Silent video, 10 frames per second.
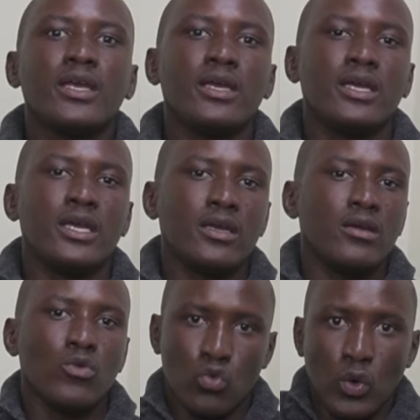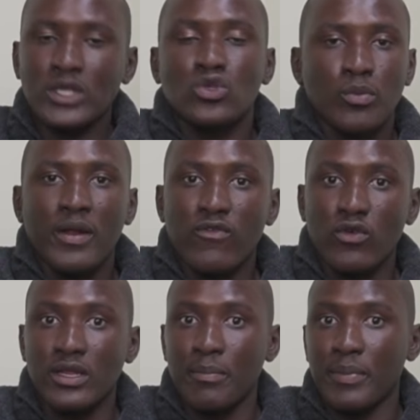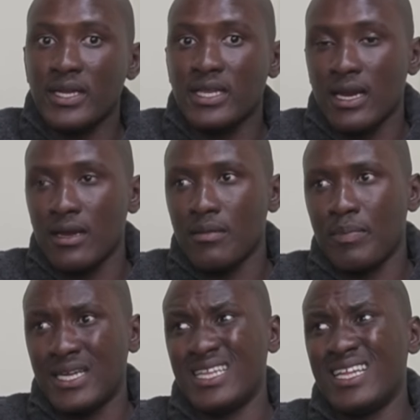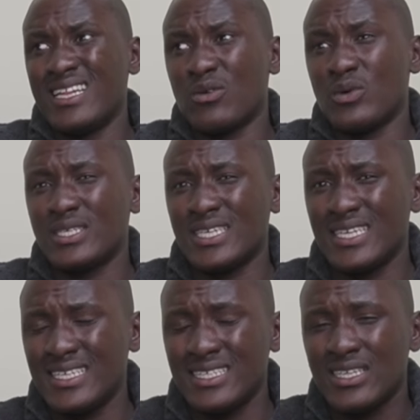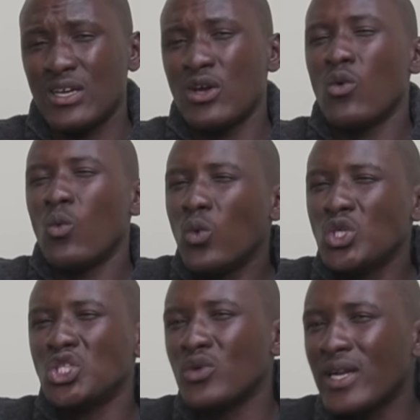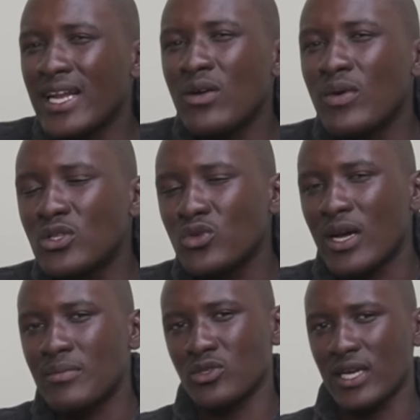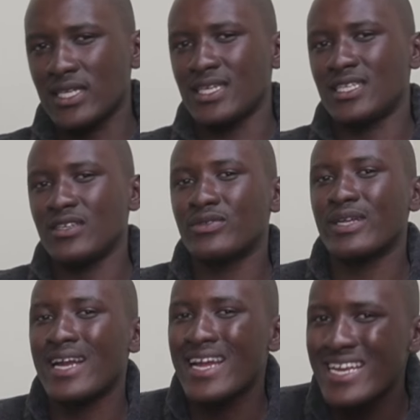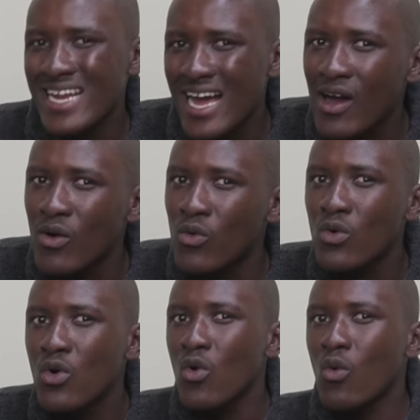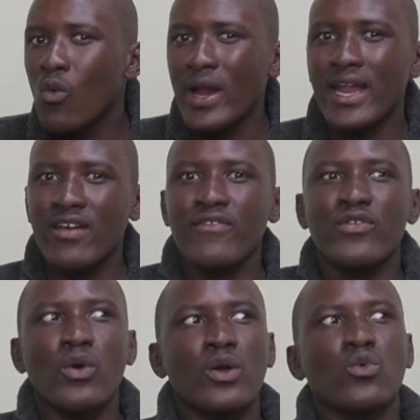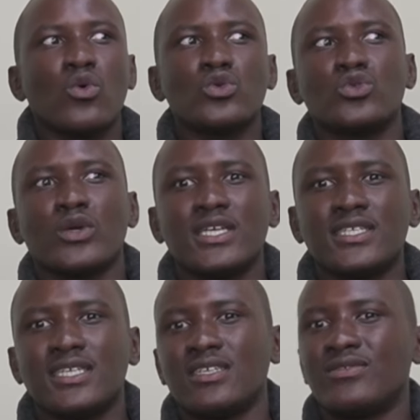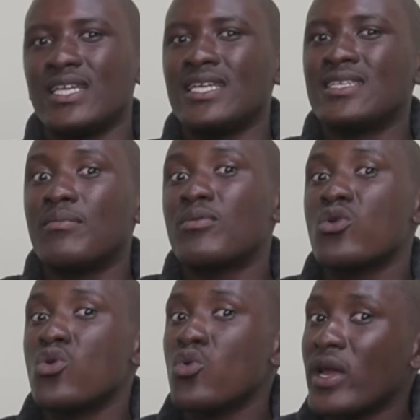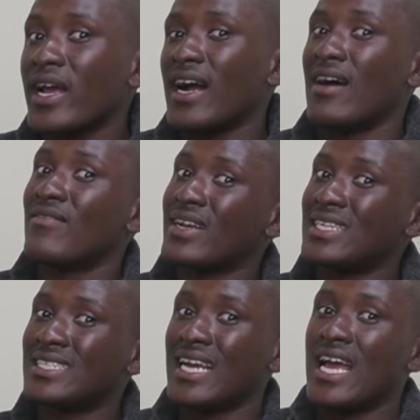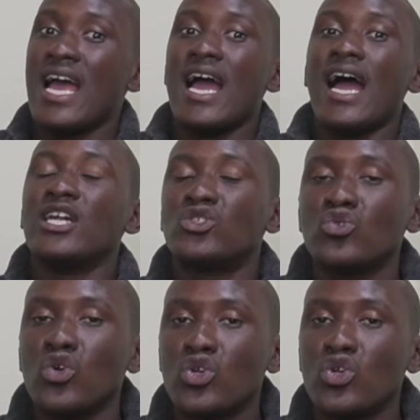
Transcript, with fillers: he he would want to play for the big three, but then the question is, would you really want to come to Kaizer Chiefs right now when everyone who goes to Kaizer Chiefs ends up looking average? I do